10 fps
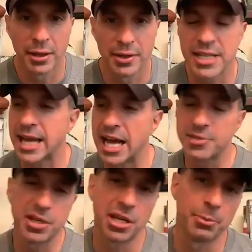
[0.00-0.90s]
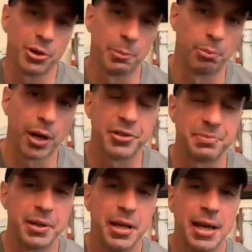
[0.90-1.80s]
These guys become your brothers.
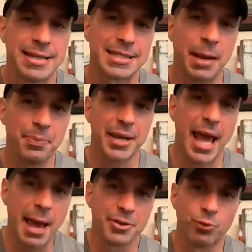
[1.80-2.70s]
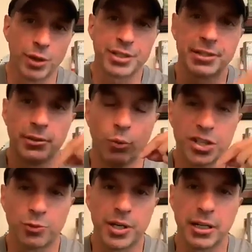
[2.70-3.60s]
But something happens once
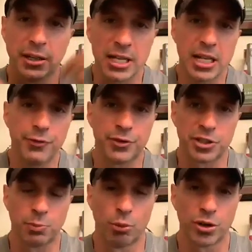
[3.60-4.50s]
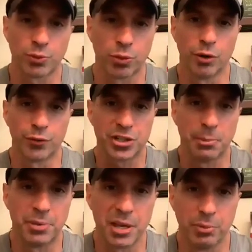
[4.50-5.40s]
once we leave the sports world for
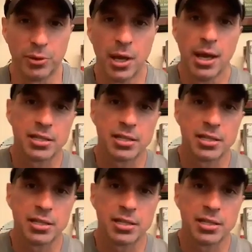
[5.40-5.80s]
some people.